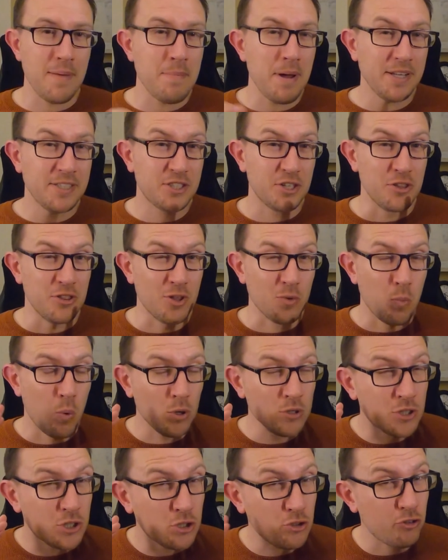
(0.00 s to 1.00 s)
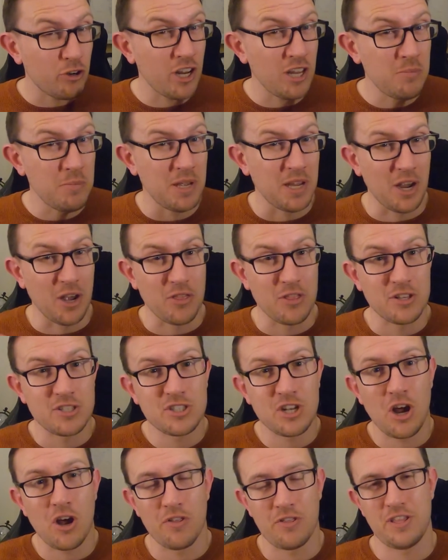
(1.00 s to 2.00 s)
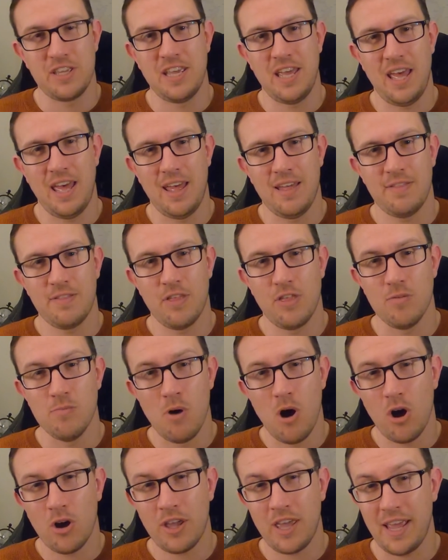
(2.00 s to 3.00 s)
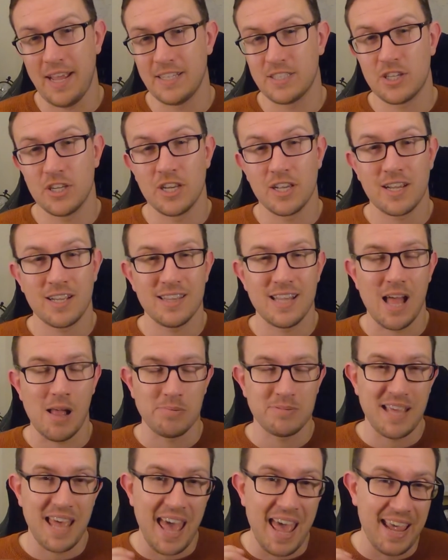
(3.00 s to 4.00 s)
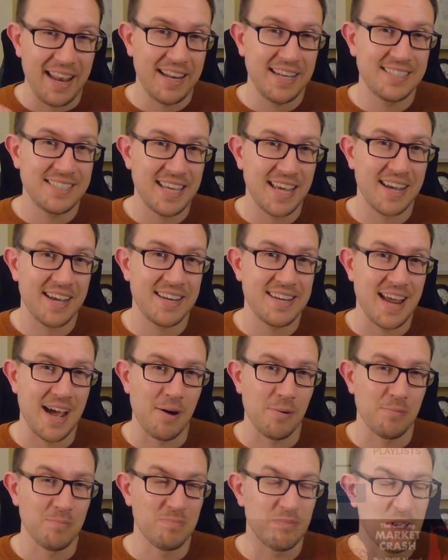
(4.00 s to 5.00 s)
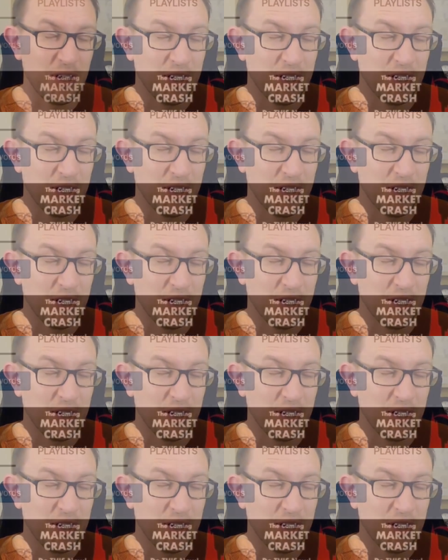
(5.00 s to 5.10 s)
I imagine the one screaming at the start of the year that the market is going to collapse any second now,